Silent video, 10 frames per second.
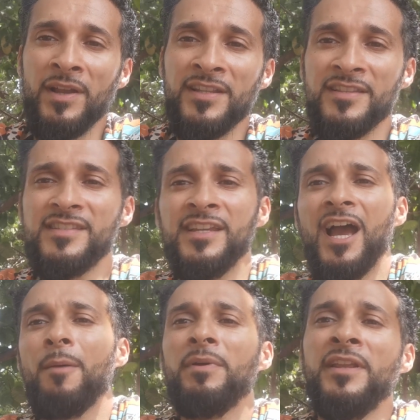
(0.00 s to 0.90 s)
I didn't see it
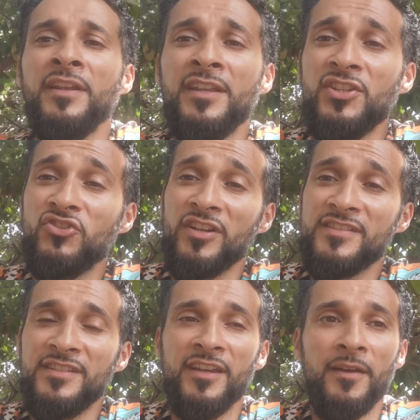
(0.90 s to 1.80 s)
happening
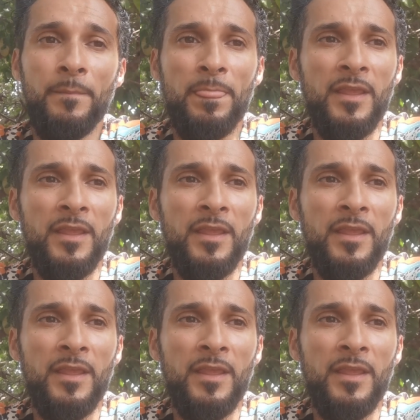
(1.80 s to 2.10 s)
just yet,